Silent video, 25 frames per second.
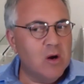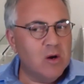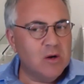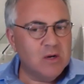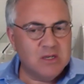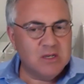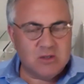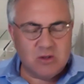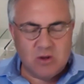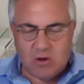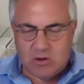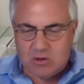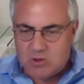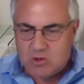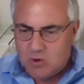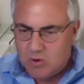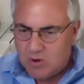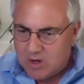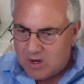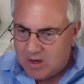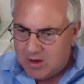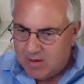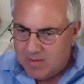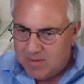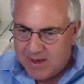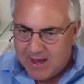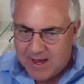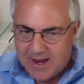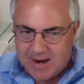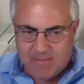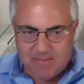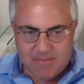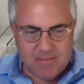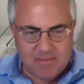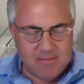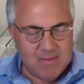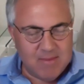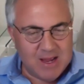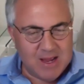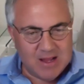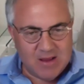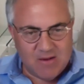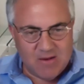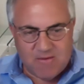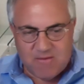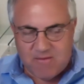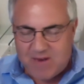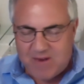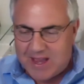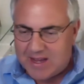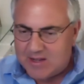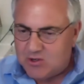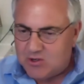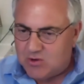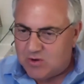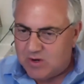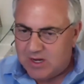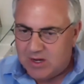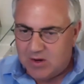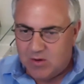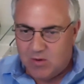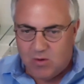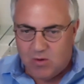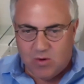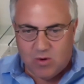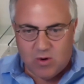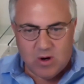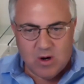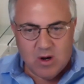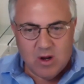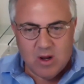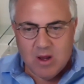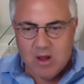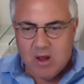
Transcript: he's not talking about manufacturing, or